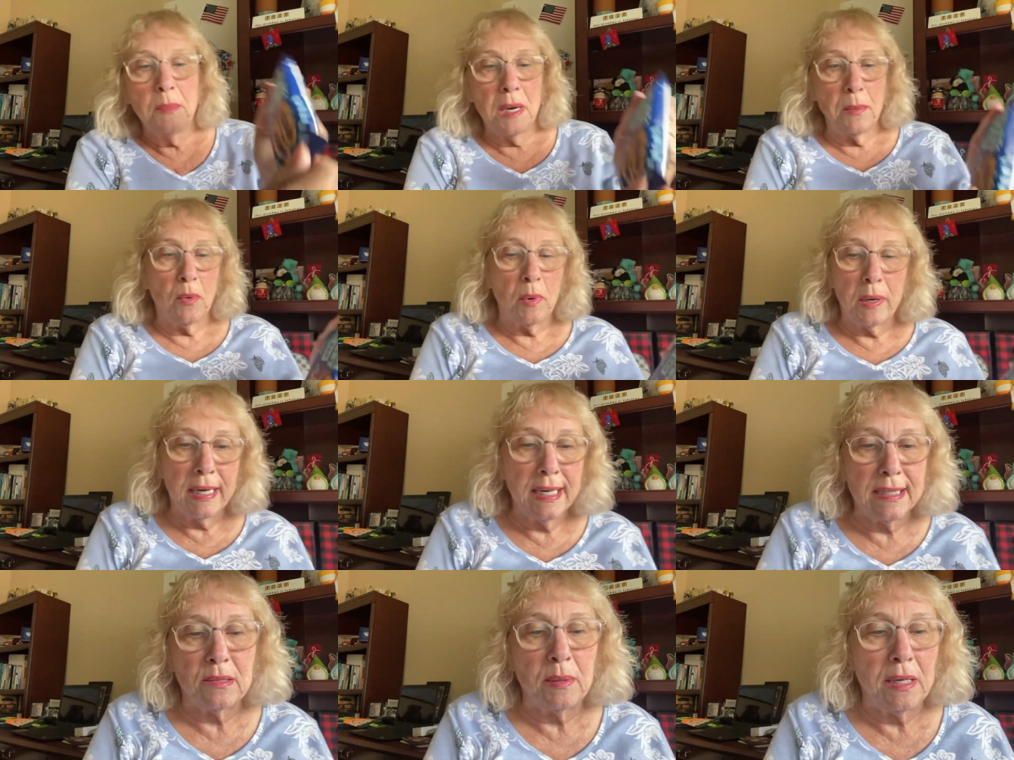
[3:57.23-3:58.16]
I mean, we were
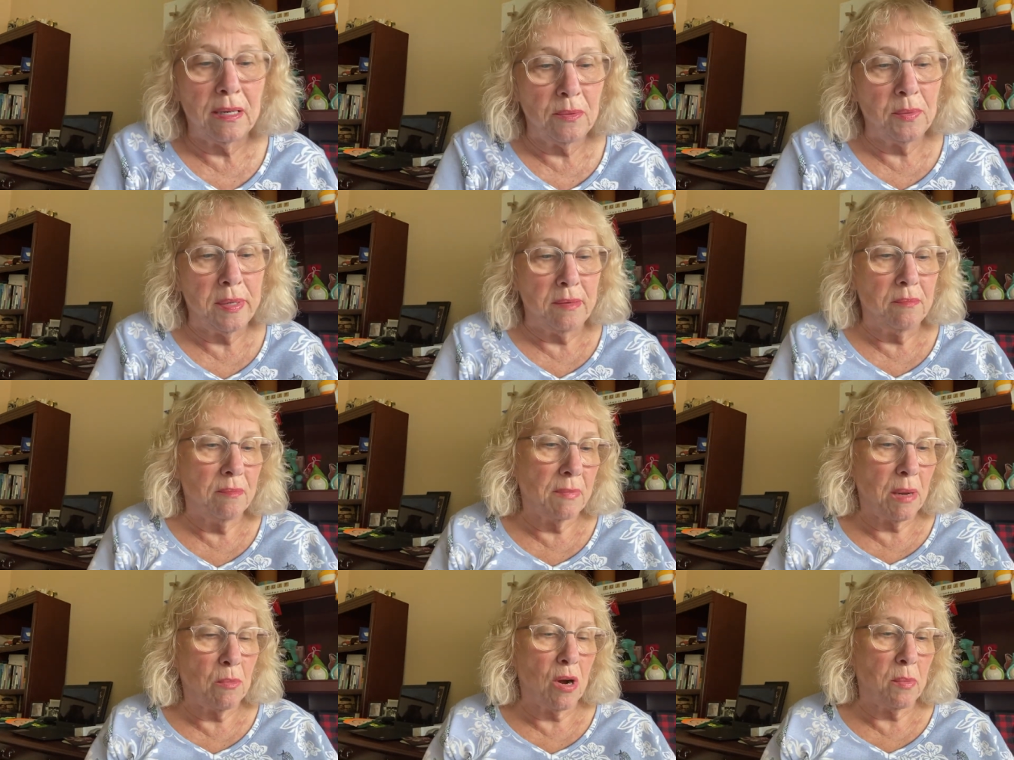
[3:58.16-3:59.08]
kids. We, we,
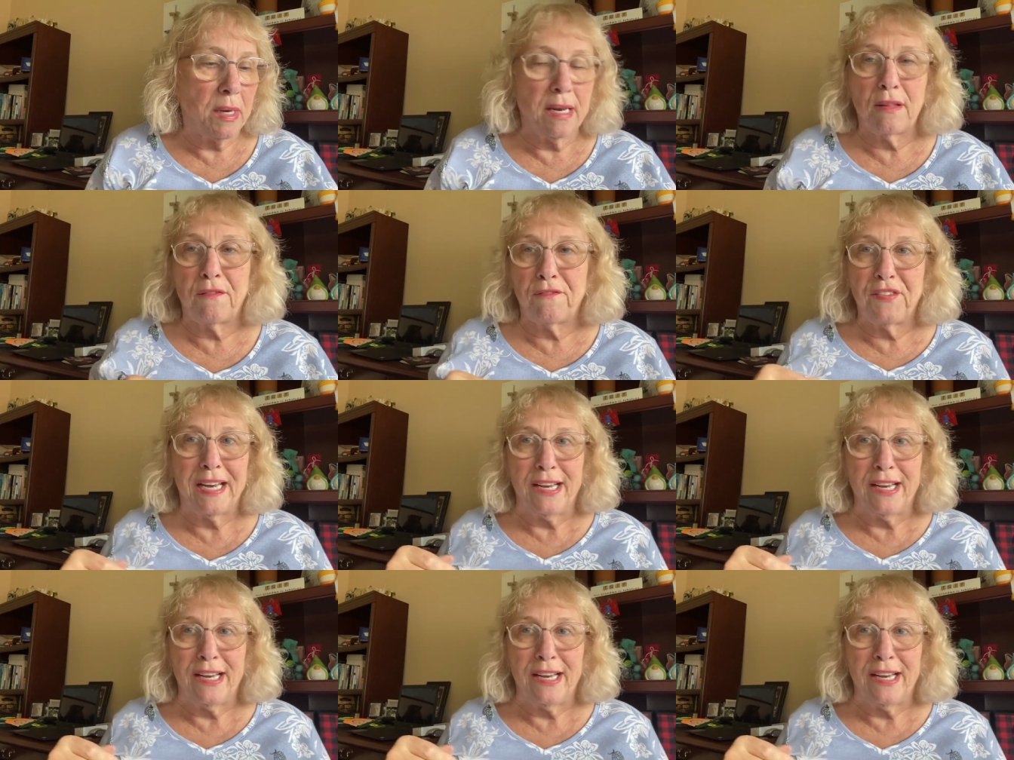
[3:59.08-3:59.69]
my mom gets fig